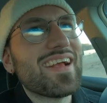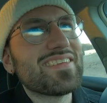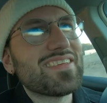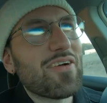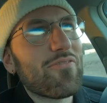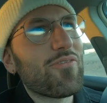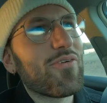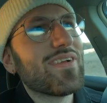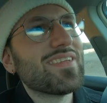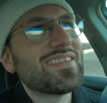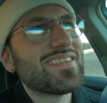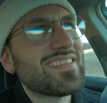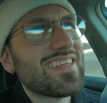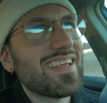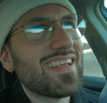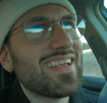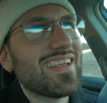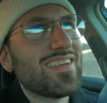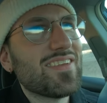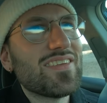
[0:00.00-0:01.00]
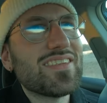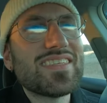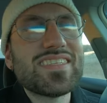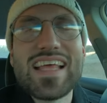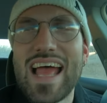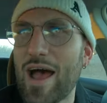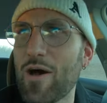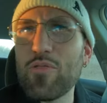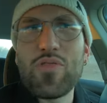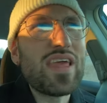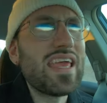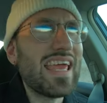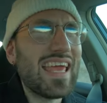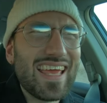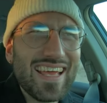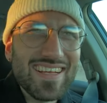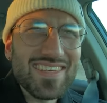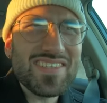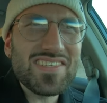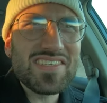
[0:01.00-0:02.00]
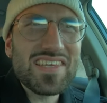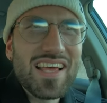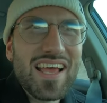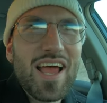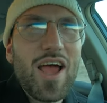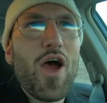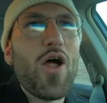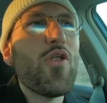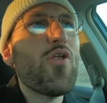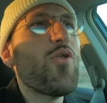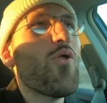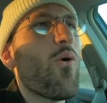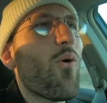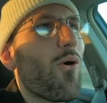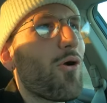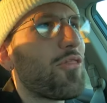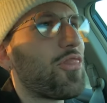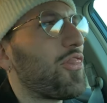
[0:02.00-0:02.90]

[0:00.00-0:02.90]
except for in southeast, north,